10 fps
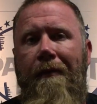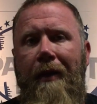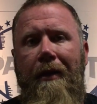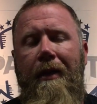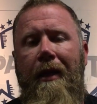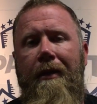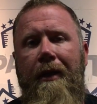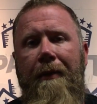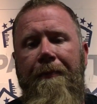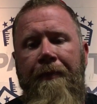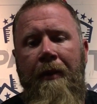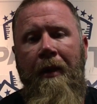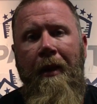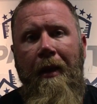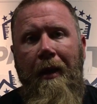I've got that um,
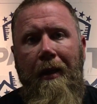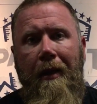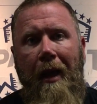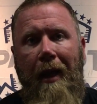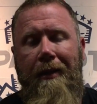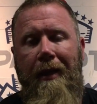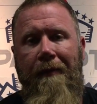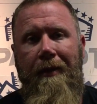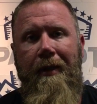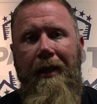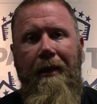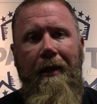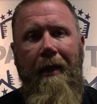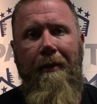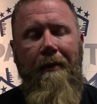Glock seventeen
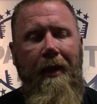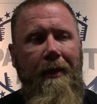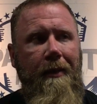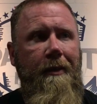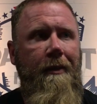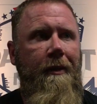M O S,